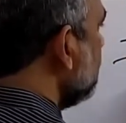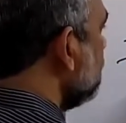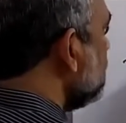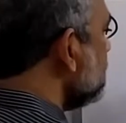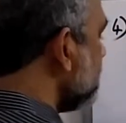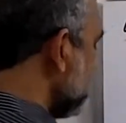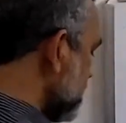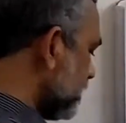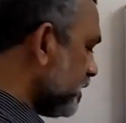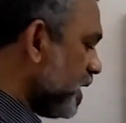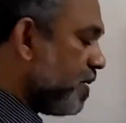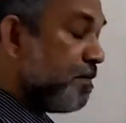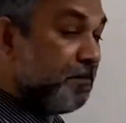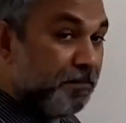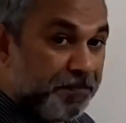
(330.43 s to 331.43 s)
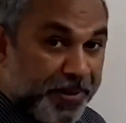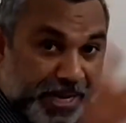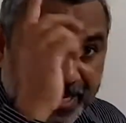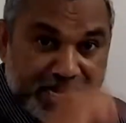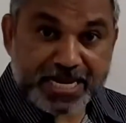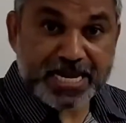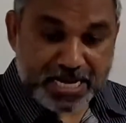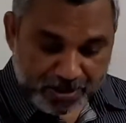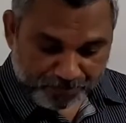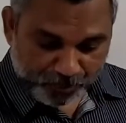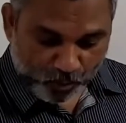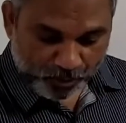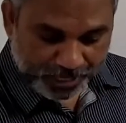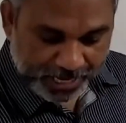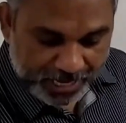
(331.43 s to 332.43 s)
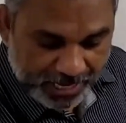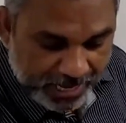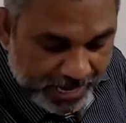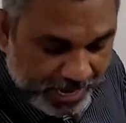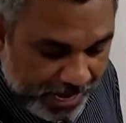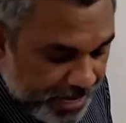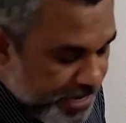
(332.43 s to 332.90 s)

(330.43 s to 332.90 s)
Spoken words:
This is bringing in the protein.